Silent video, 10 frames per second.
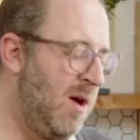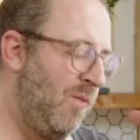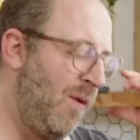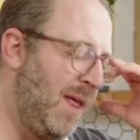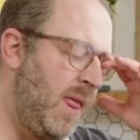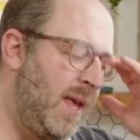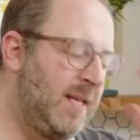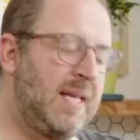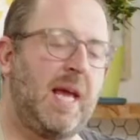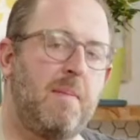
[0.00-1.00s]
One of the things
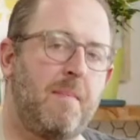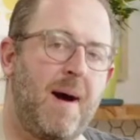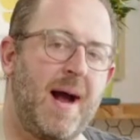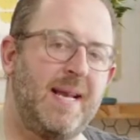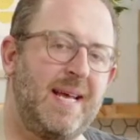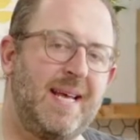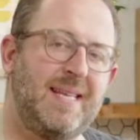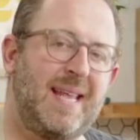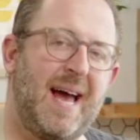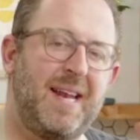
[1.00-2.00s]
to keep in mind is
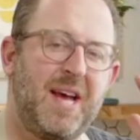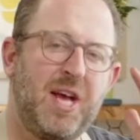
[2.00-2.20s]
that